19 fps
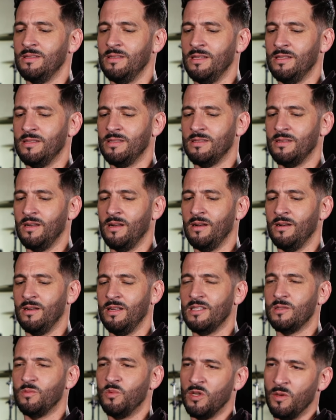it's uh,
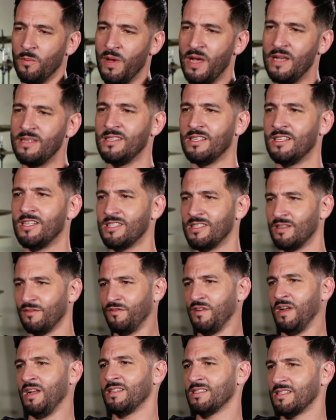it's been amazing because the
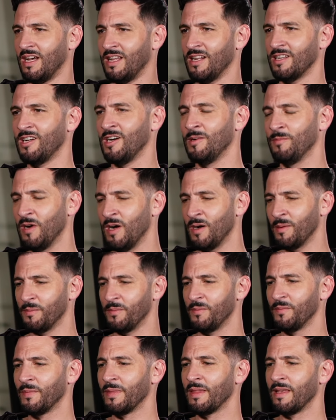fans kind of come
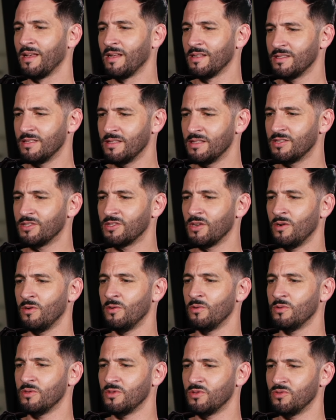up to the
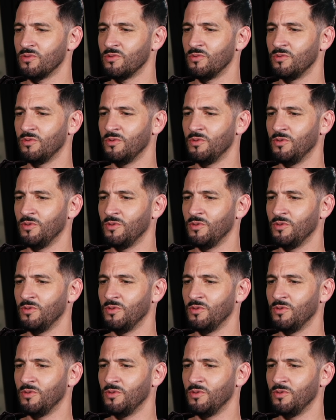shows,